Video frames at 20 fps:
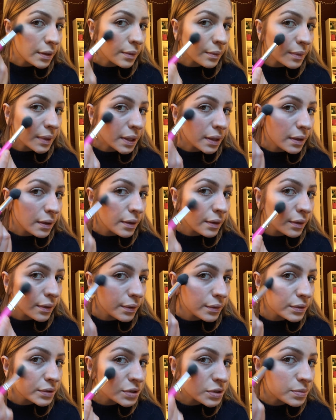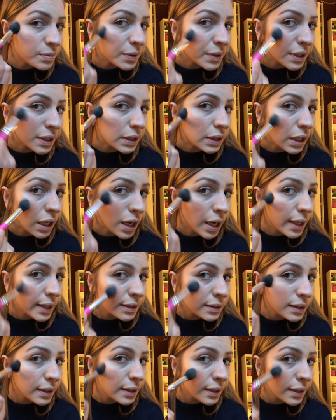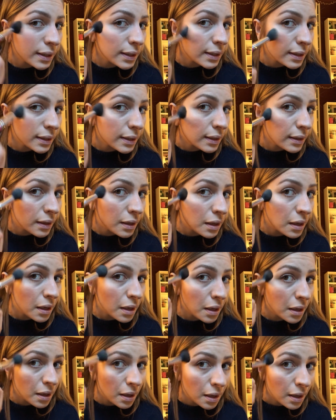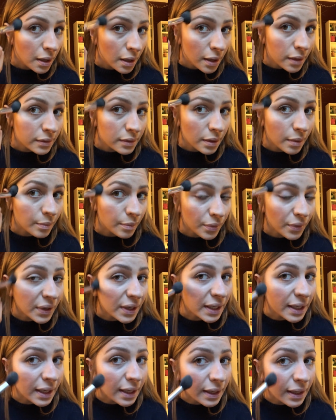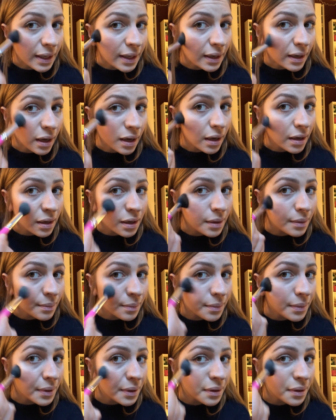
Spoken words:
Here we go, just putting the highlight, then bringing it up.